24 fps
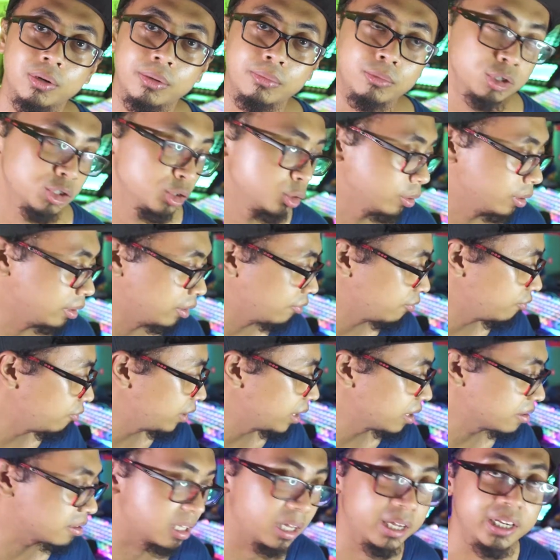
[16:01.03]
I'm not sure if
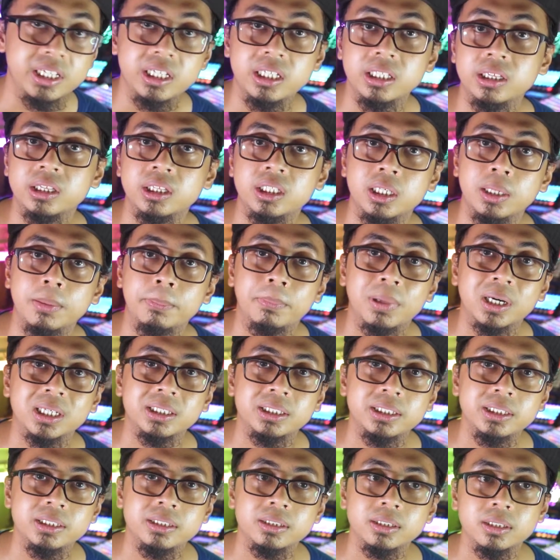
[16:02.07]
there's any third
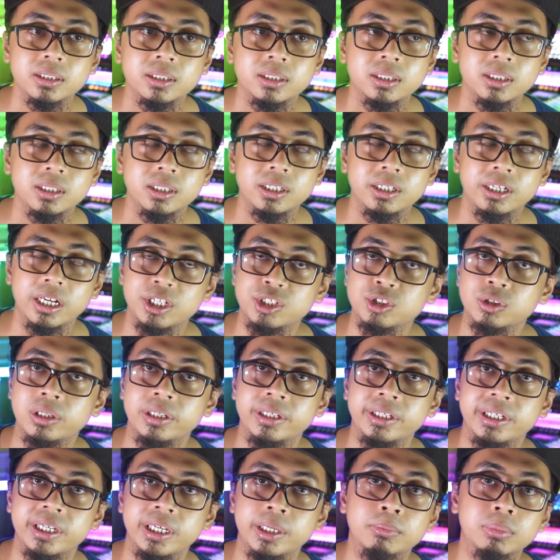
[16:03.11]
party that
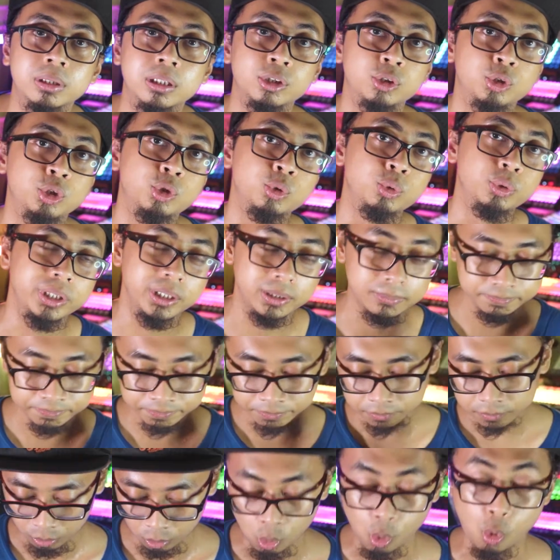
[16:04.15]
actually able to do it.
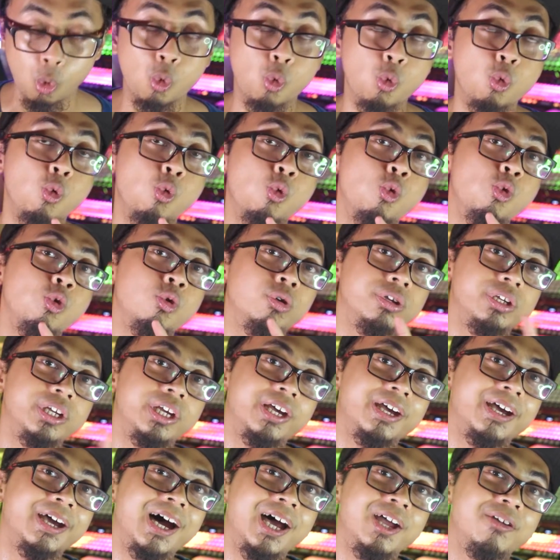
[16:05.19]
Oh
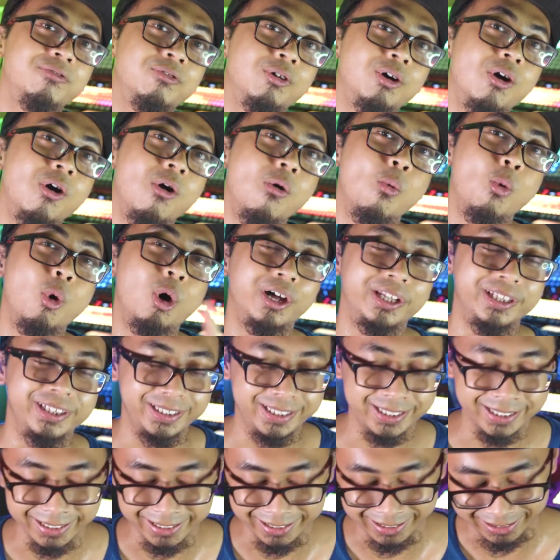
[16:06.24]
yeah, I forgot one
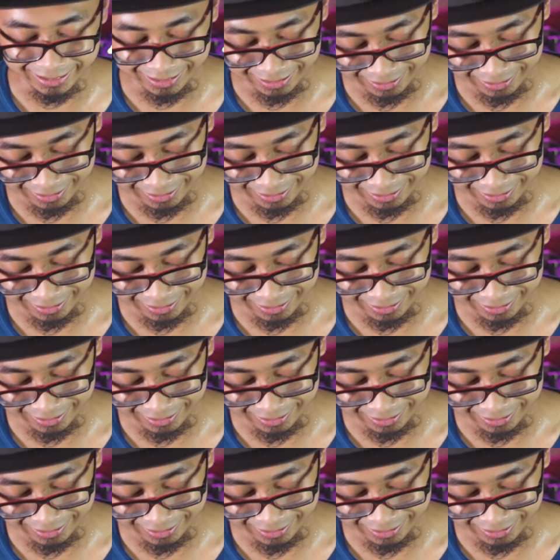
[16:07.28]
thing.